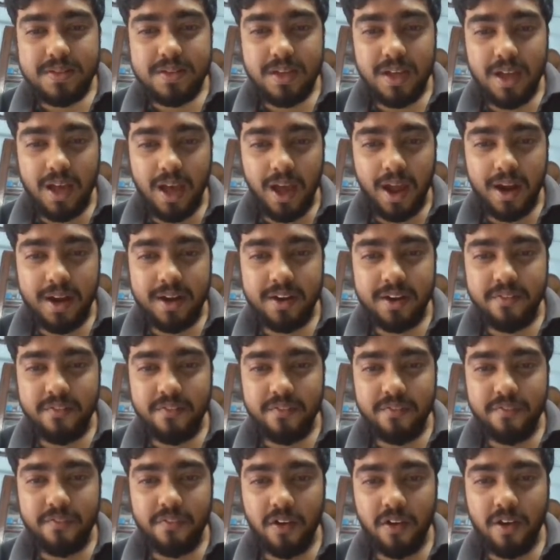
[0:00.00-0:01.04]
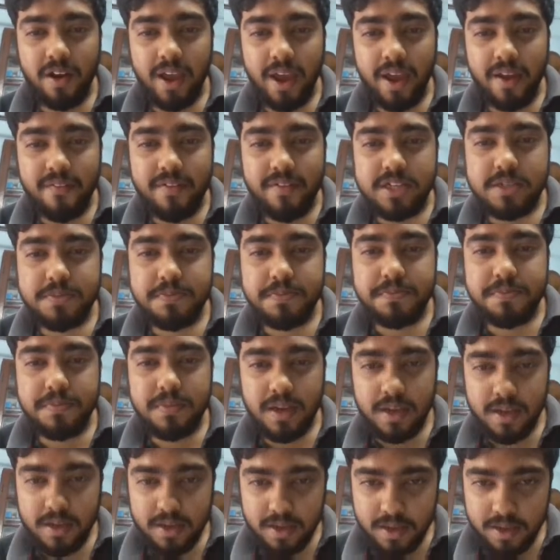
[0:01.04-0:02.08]
and for every
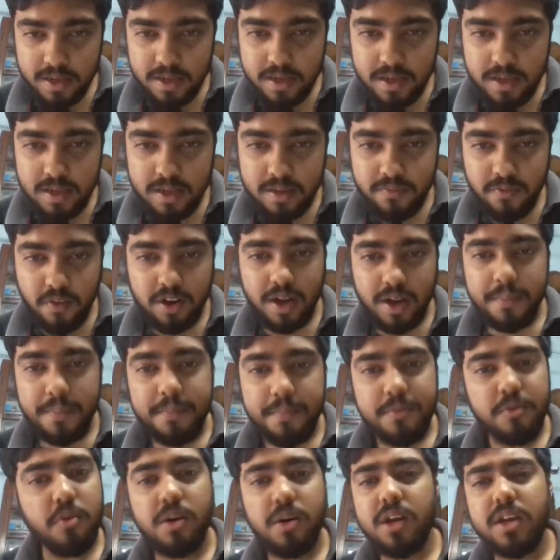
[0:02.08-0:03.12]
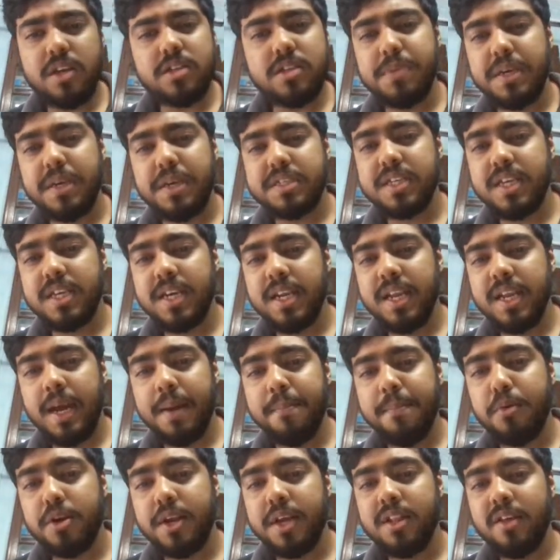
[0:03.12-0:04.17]
what I'm doing is basically I'm
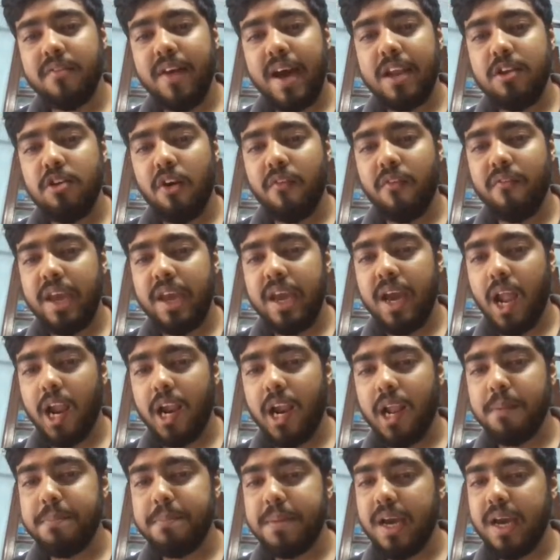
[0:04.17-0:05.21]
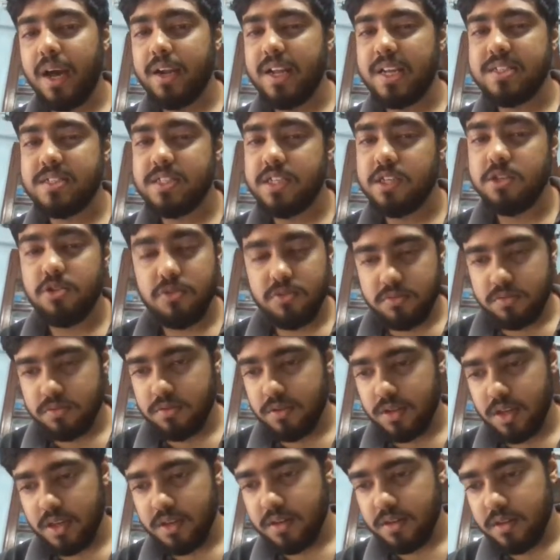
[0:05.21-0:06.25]
putting the value of ARR and BRR as 0.
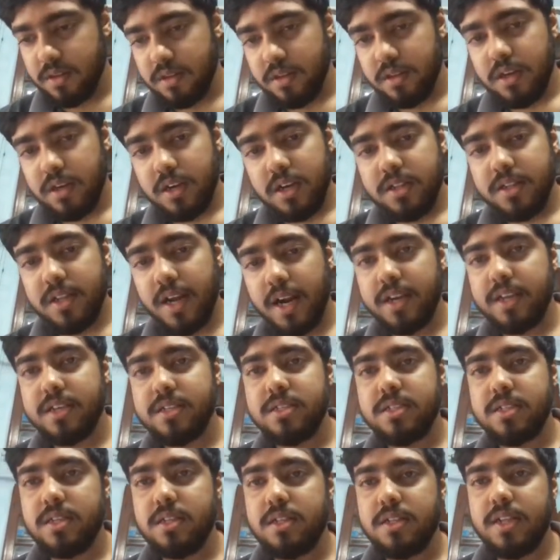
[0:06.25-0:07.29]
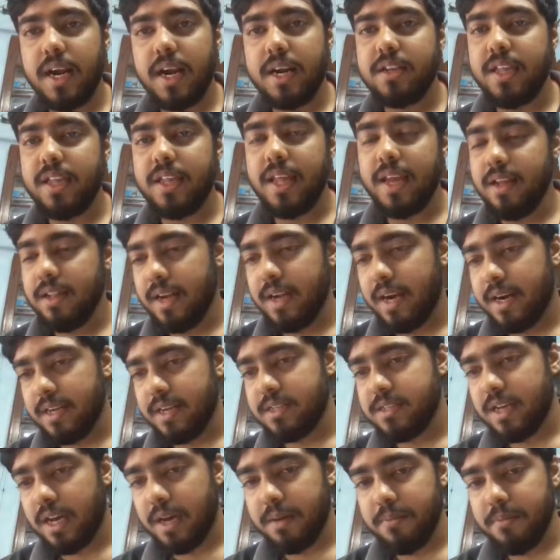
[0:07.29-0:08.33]
Okay, that is
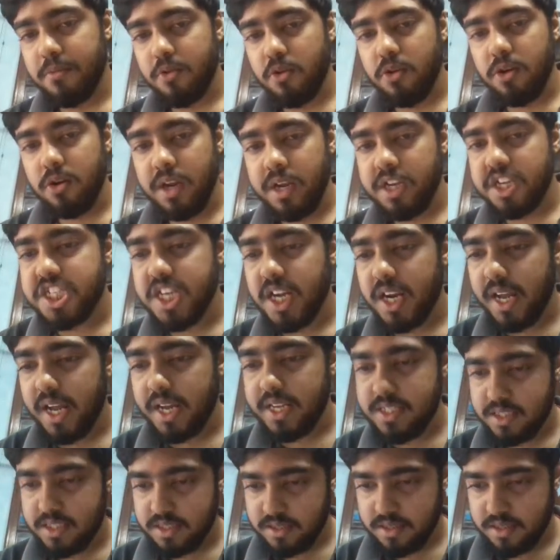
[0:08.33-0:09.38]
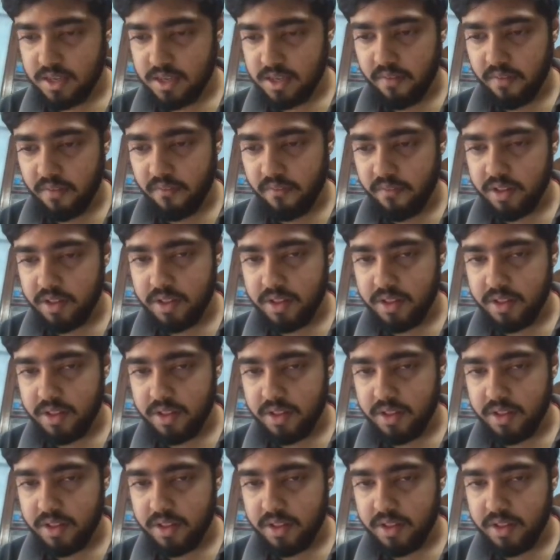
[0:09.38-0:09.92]
I'm going to initialize everything.